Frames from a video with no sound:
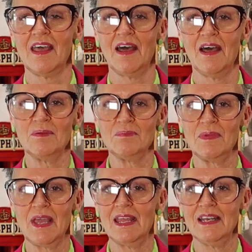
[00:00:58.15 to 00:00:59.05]

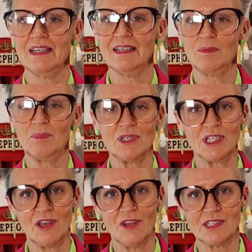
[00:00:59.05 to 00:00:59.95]
in
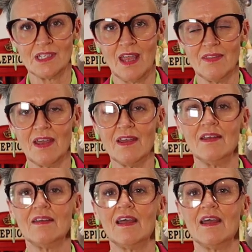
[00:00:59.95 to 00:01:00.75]
putting her together.